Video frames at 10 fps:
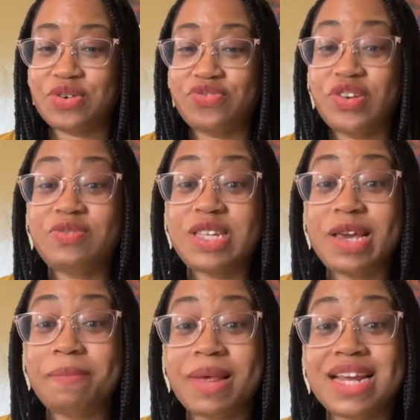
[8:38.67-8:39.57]

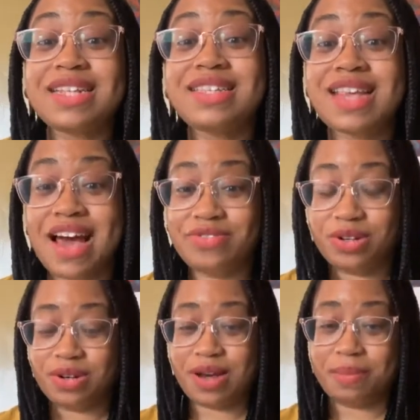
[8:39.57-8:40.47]
15 minutes
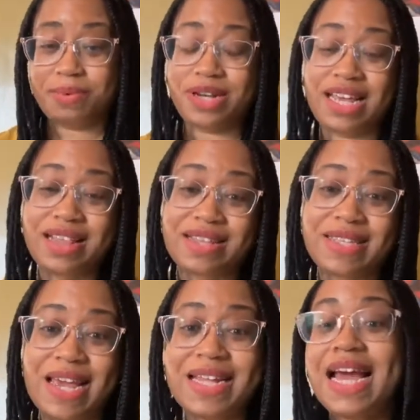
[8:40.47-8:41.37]
after pricking the
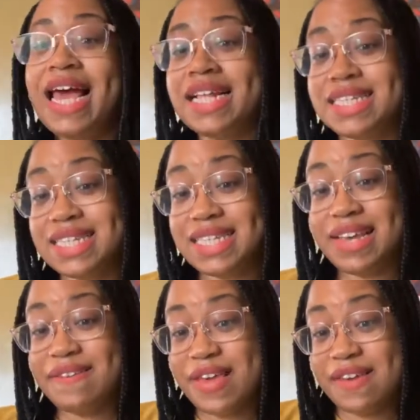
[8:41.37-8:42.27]
skin to
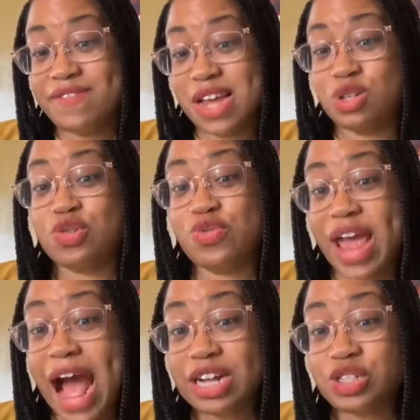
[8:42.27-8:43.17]
see if there's a
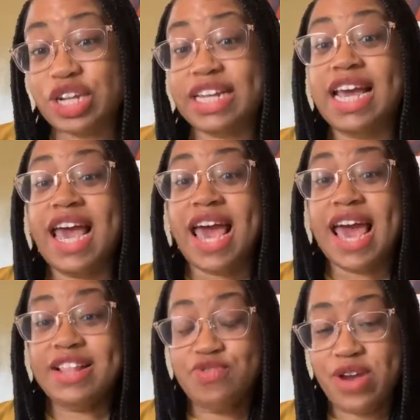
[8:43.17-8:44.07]
reaction.
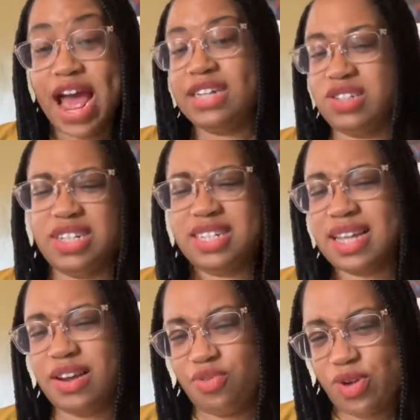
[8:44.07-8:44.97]
And a reaction is
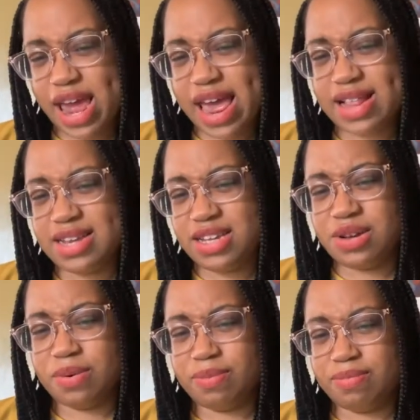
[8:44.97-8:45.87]
like a red,
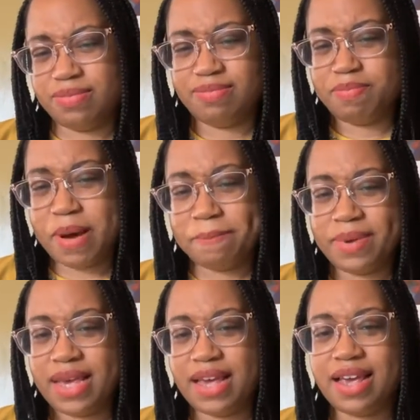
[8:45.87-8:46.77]

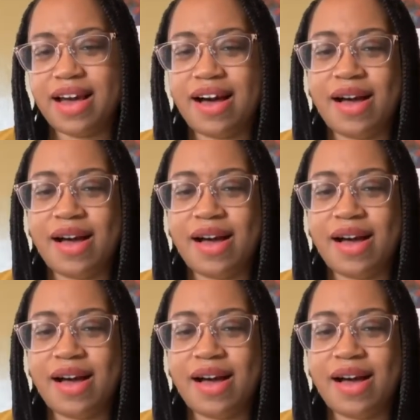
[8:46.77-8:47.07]
bumpy